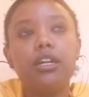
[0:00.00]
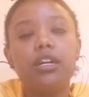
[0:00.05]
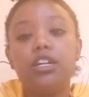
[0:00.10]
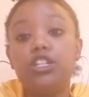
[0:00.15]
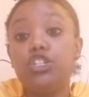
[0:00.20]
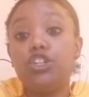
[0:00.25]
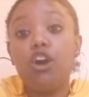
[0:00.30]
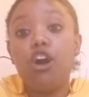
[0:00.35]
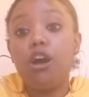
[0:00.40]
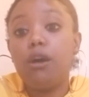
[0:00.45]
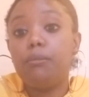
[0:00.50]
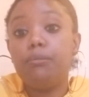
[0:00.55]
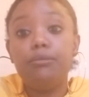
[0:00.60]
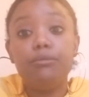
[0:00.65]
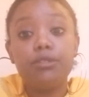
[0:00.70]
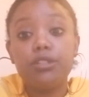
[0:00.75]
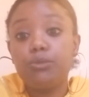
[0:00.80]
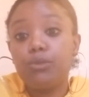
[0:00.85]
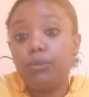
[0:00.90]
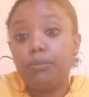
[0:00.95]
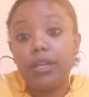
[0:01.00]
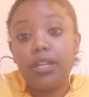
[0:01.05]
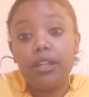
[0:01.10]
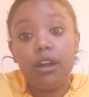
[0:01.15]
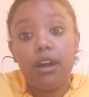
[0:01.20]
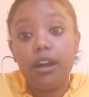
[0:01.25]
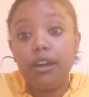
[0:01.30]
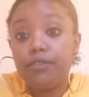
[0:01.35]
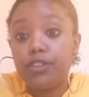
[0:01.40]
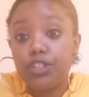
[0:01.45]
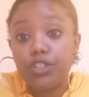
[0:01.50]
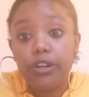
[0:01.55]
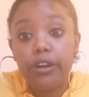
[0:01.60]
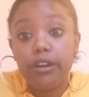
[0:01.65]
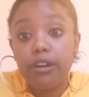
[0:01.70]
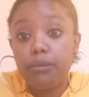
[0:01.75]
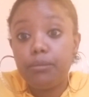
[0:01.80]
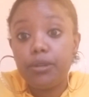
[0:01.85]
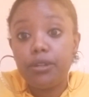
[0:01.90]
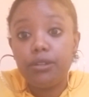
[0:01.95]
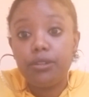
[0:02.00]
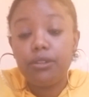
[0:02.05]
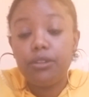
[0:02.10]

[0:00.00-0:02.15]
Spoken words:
a job. Someone may not have a job.